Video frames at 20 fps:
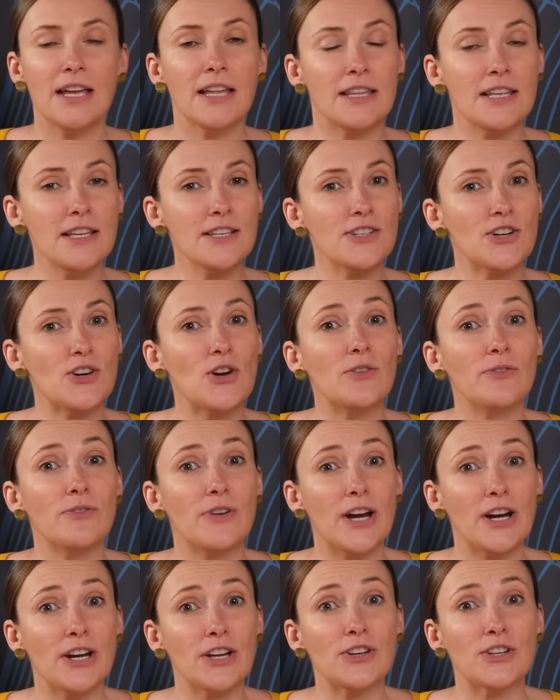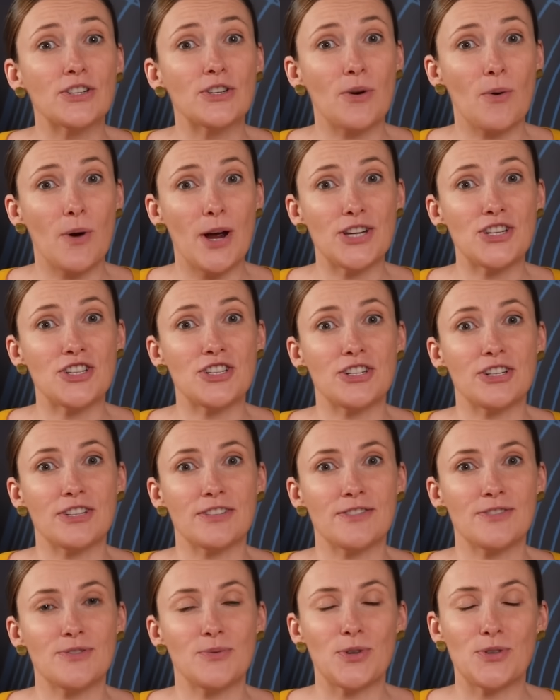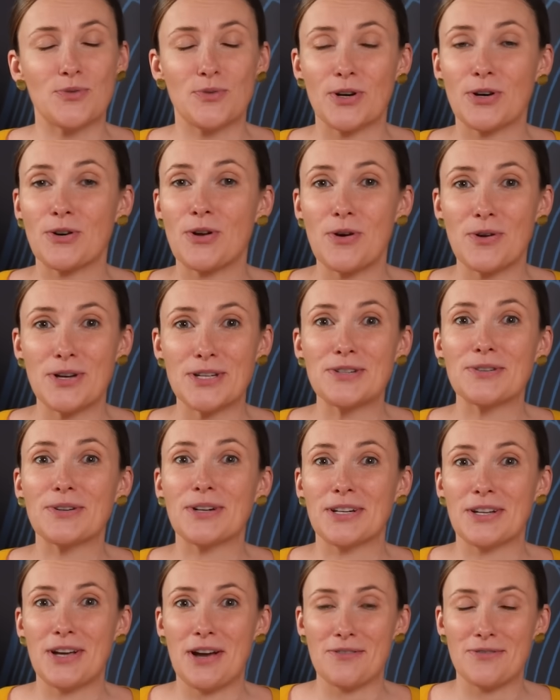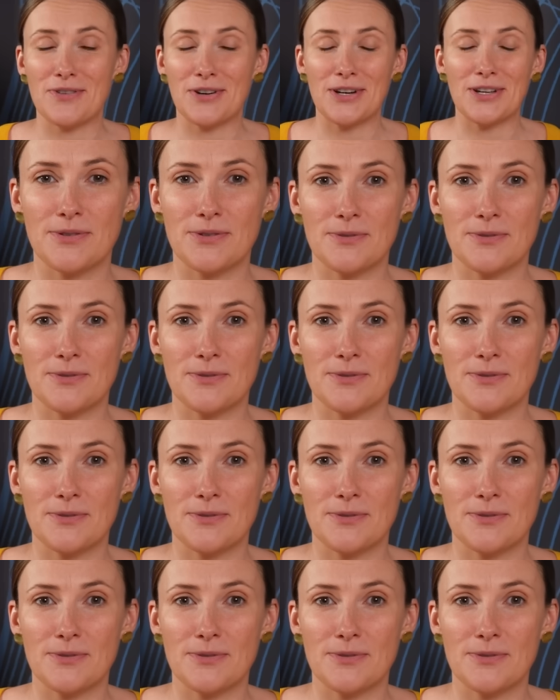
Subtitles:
These are all very good questions which we're going to uncover.